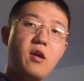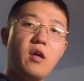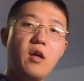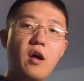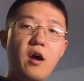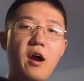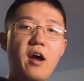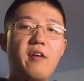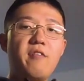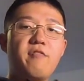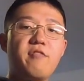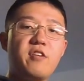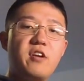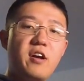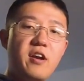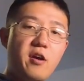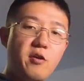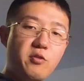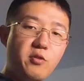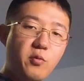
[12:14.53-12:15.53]
Alright,
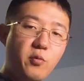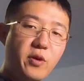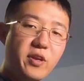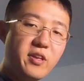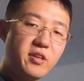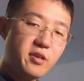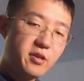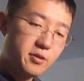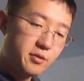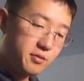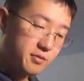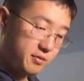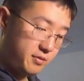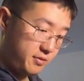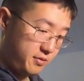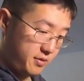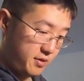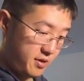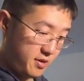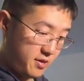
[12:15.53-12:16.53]
cut out the window.
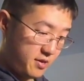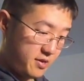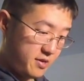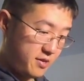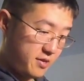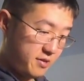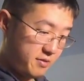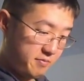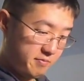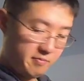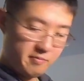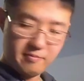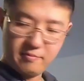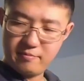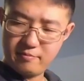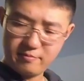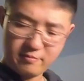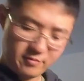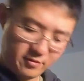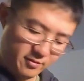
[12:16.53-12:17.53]
It's a
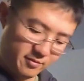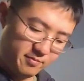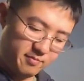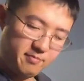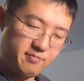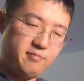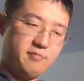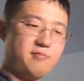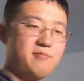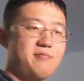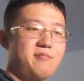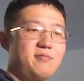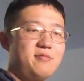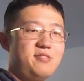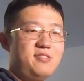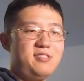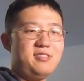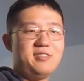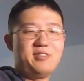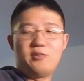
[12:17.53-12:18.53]

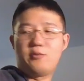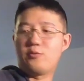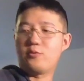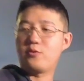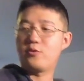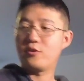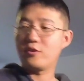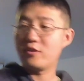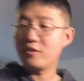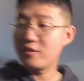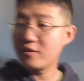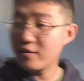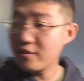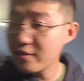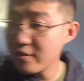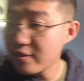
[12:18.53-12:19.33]
little crooked.